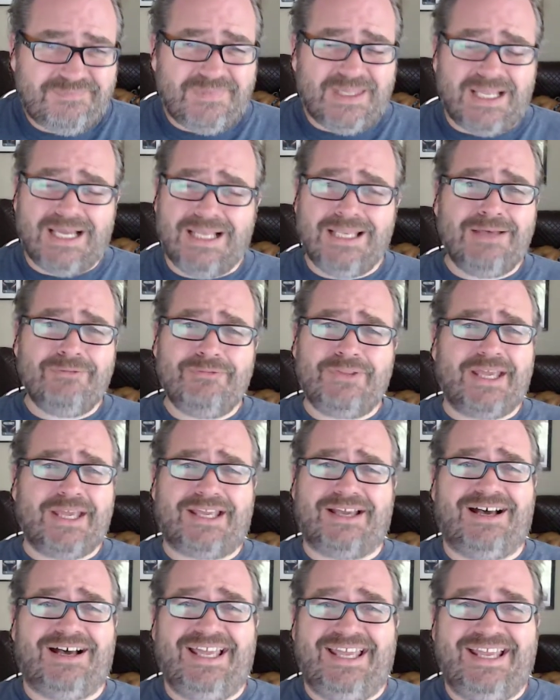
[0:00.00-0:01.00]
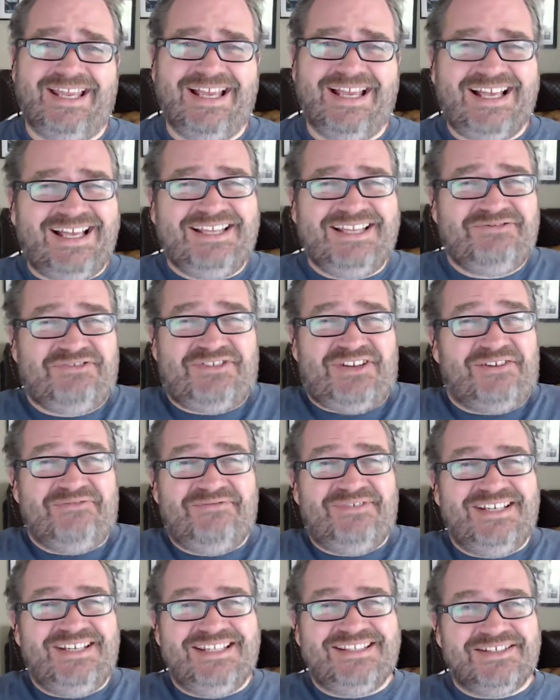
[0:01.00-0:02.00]
I love that guy. I
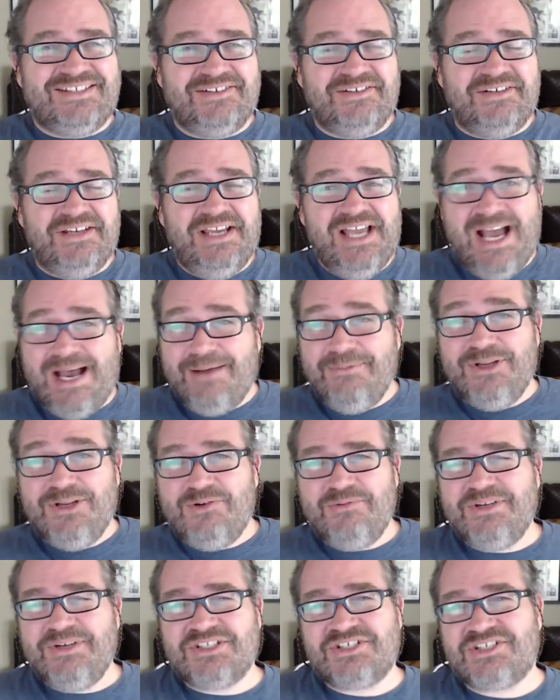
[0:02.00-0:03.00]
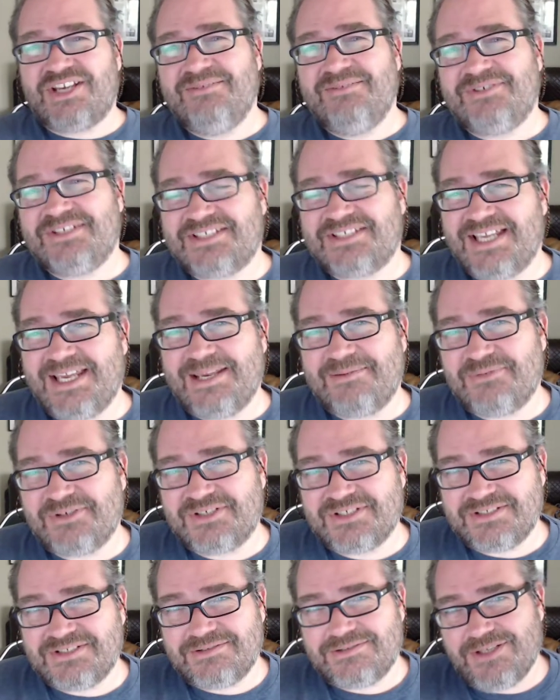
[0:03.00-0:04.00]
really do. I'm a little bit ashamed to say it
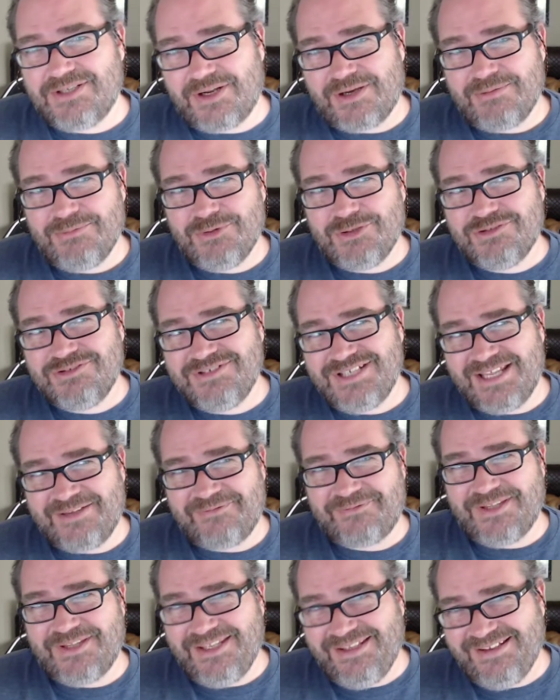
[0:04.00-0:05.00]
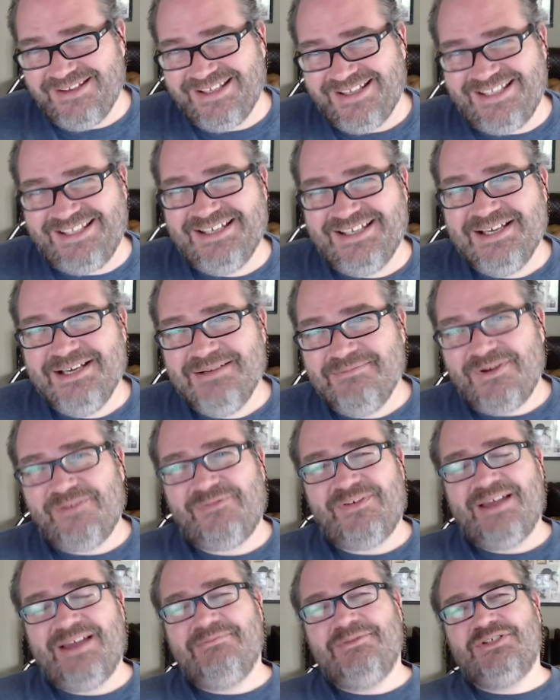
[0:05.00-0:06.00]
because, you know, I'm a good lefty. My
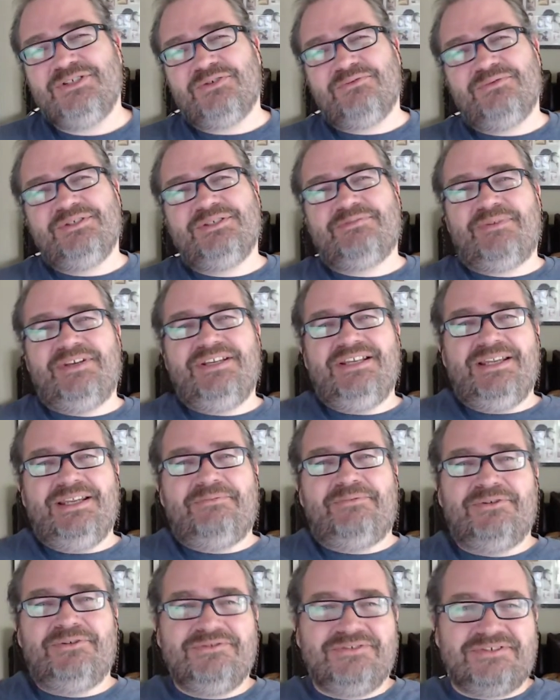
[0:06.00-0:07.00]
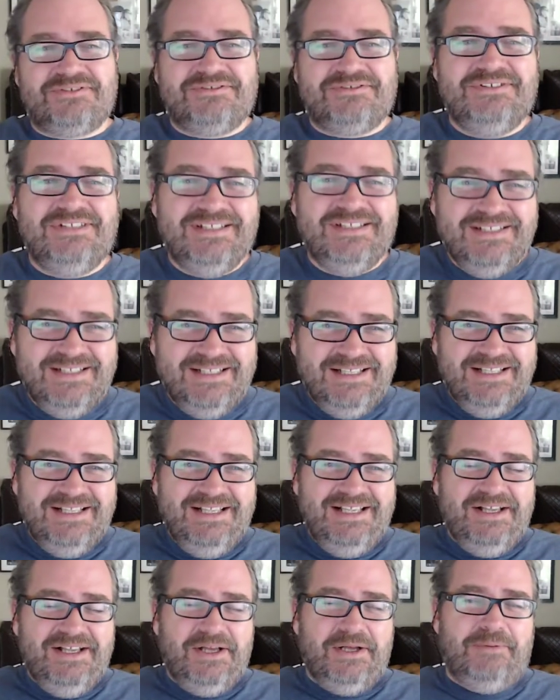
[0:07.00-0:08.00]
family's always been liberals.
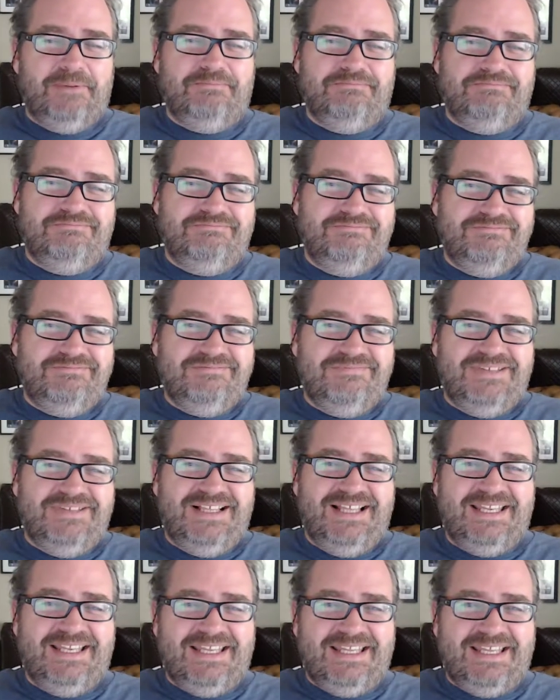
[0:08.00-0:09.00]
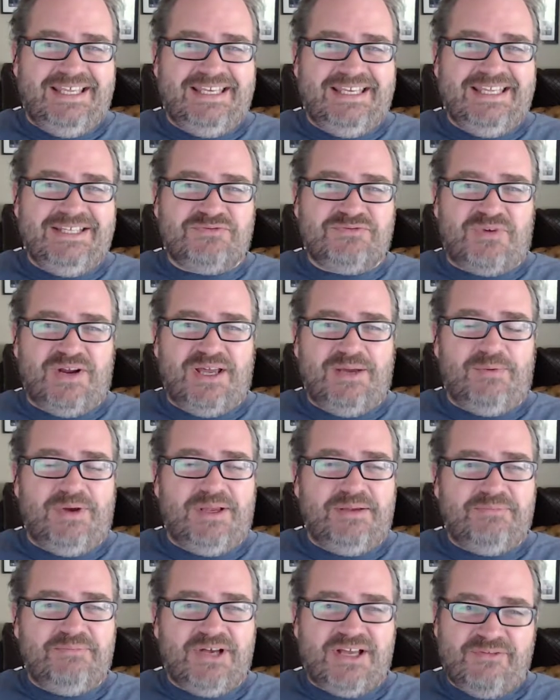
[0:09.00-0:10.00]
And he's right
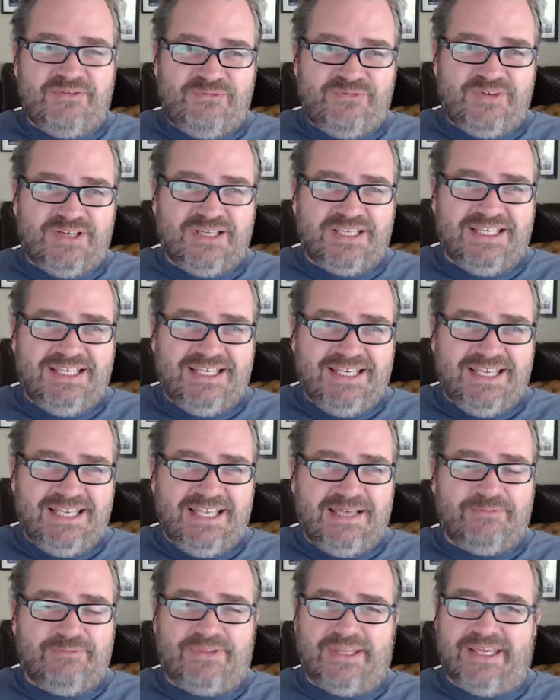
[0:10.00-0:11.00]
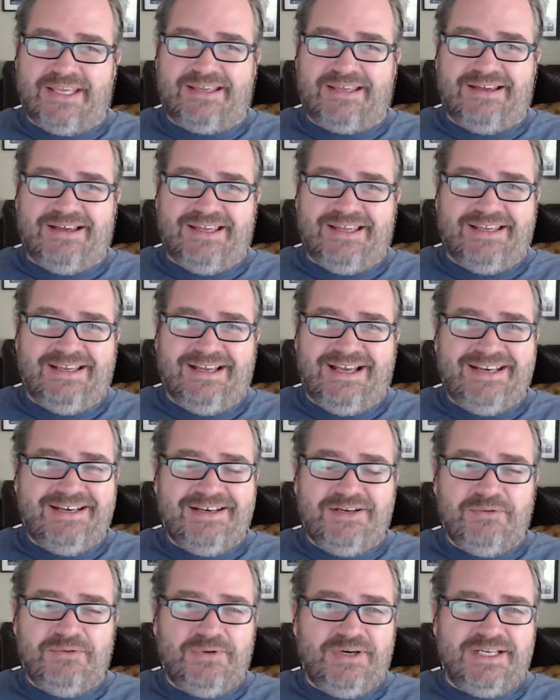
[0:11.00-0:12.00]
wing, but I fucking love that guy. I
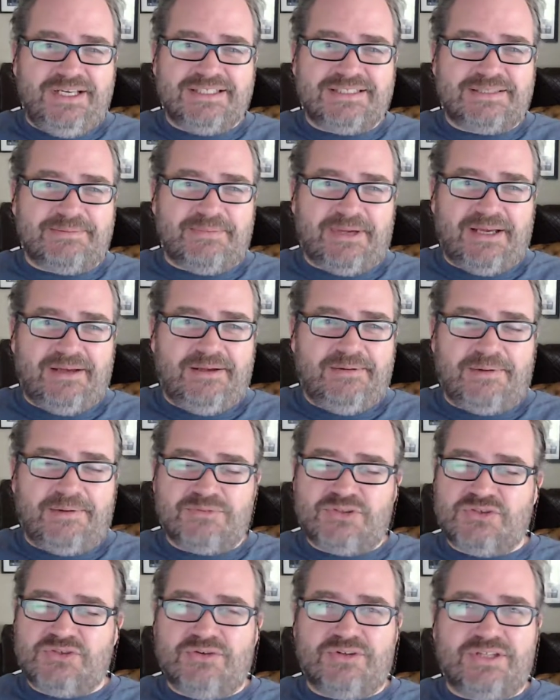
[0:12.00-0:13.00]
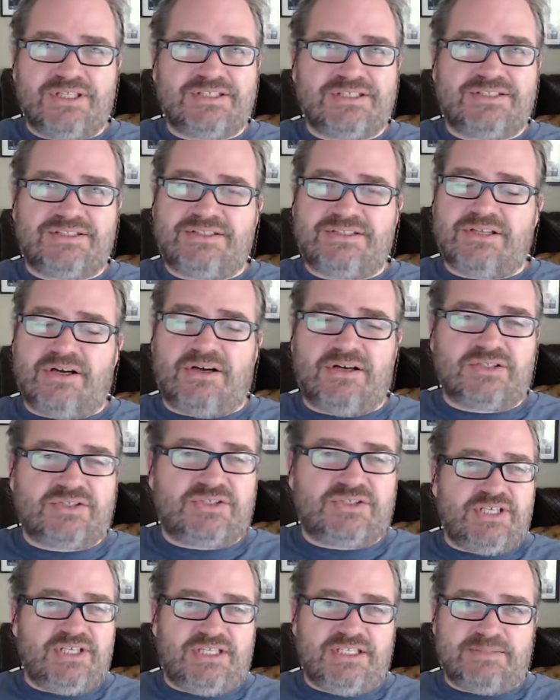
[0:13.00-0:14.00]
don't know what it is about him. I'm sure there's dark
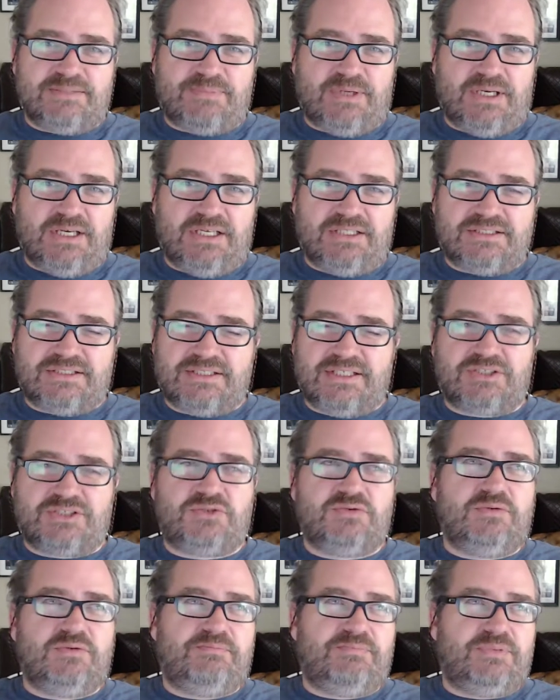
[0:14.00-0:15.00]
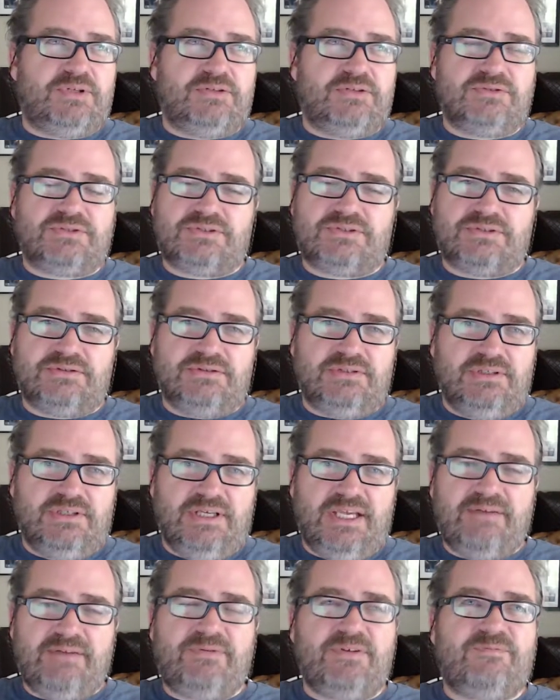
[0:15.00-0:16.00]
in his past, sexual abuse.
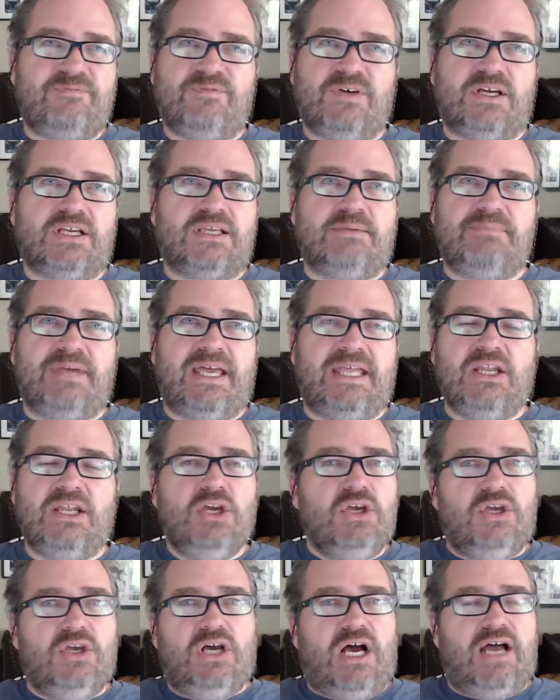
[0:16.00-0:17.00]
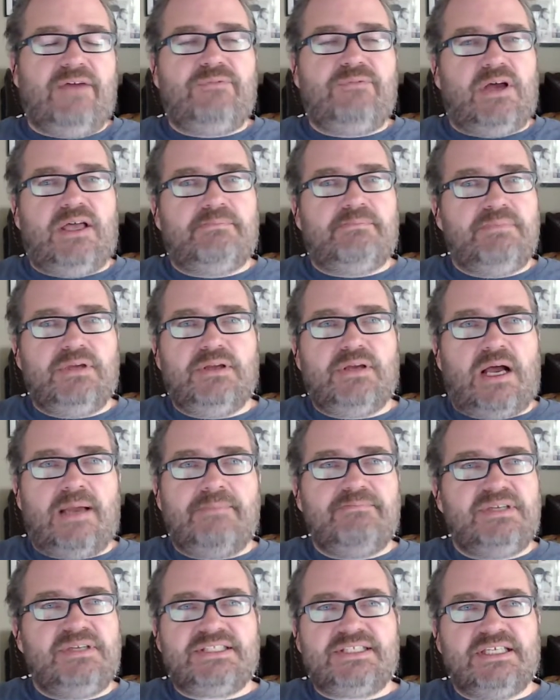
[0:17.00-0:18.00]
Every fucking man.
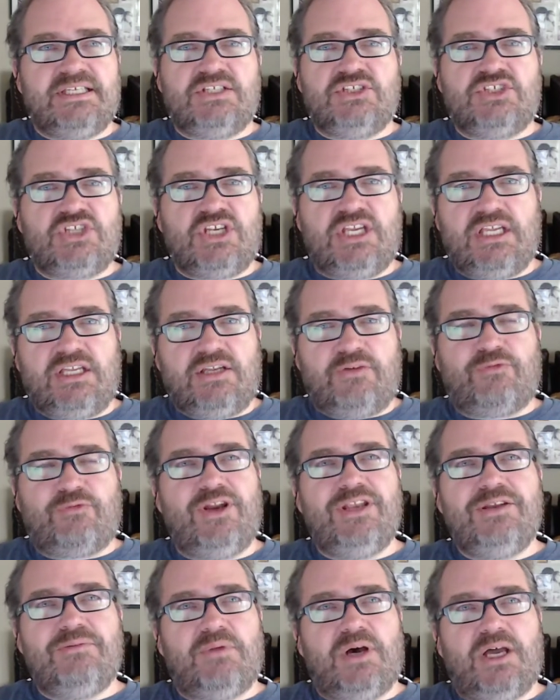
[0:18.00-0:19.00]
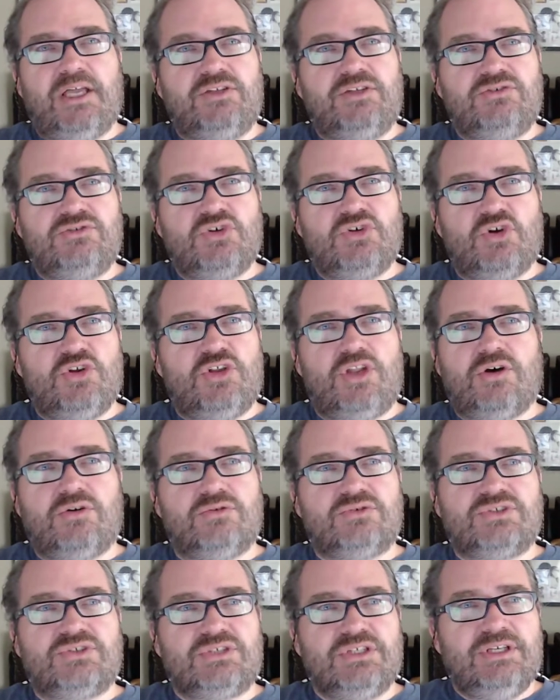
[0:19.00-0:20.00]
I'm missing a gene. A friend of mine, John
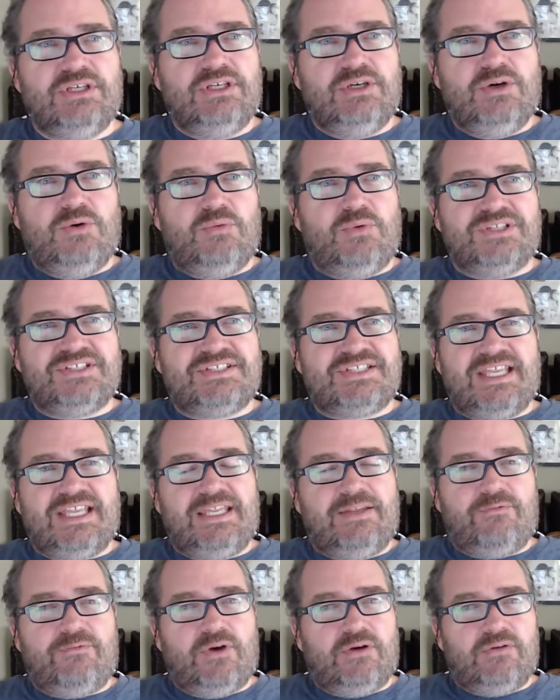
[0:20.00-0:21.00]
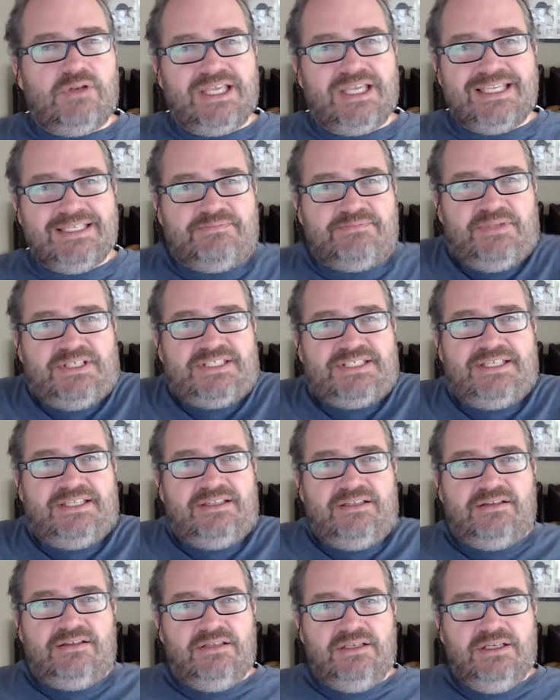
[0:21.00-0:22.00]
Knowles, once said he felt like he's
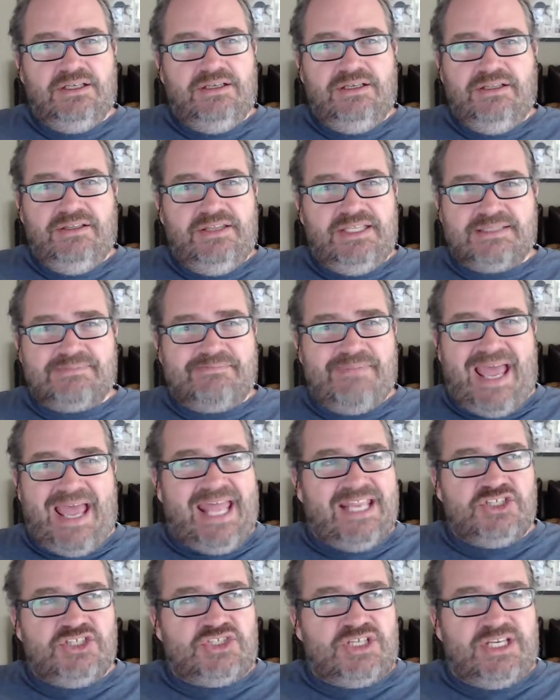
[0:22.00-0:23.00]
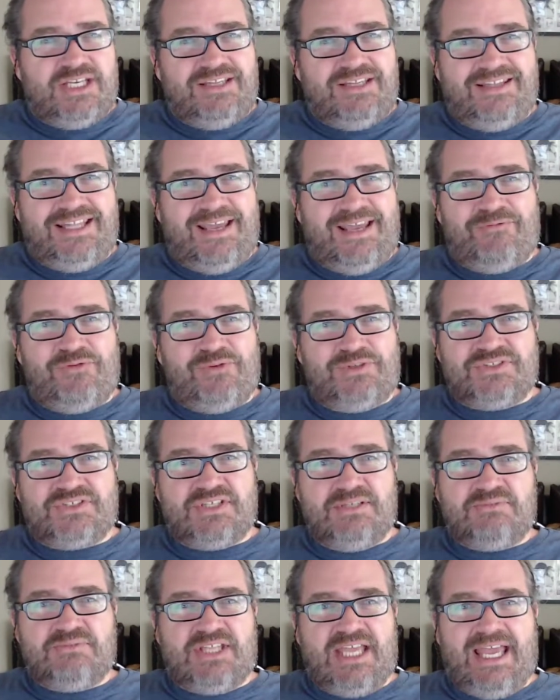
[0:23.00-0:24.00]
missing this man gene that everyone
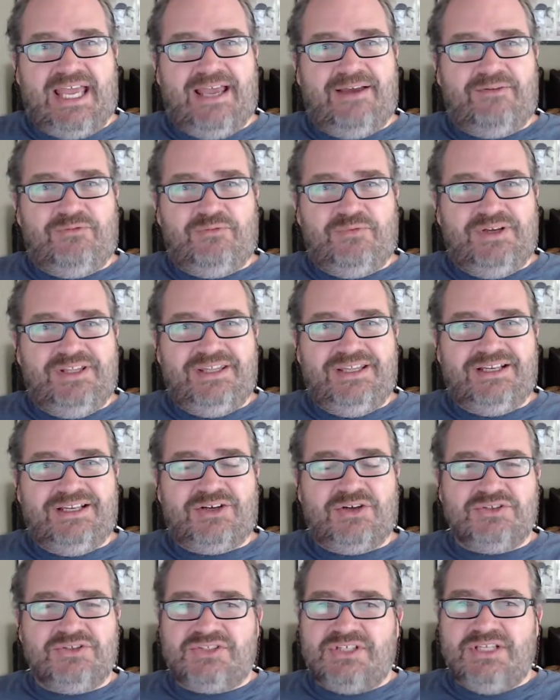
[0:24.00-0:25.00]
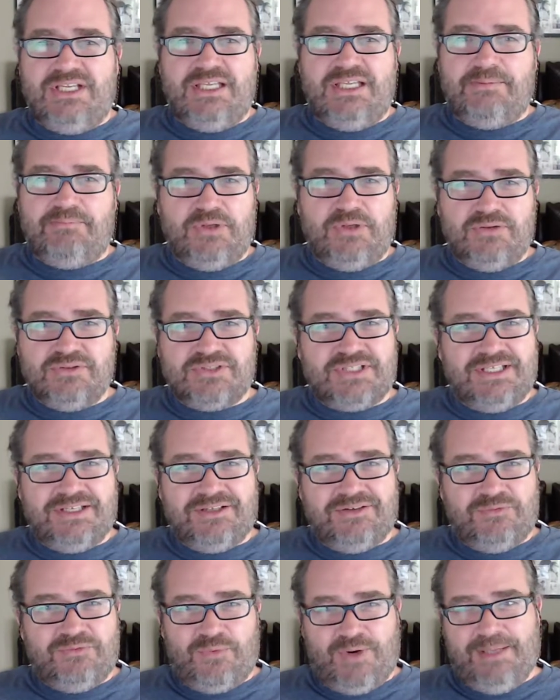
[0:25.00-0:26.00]
seems to have, where they're constantly
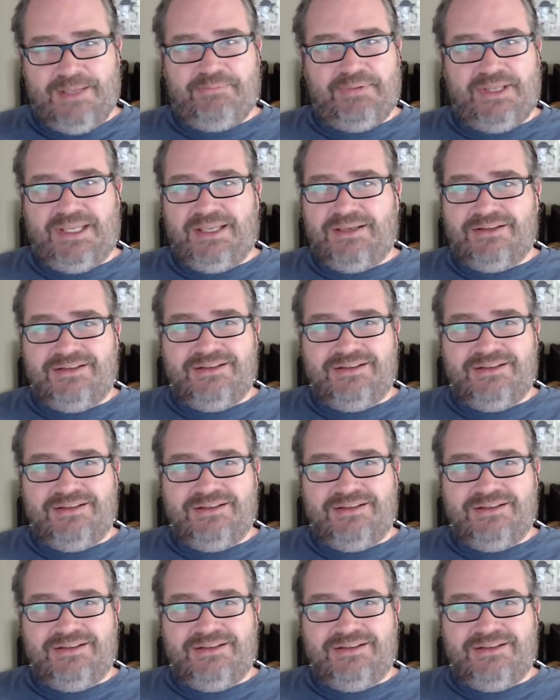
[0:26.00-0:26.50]
abusing and raping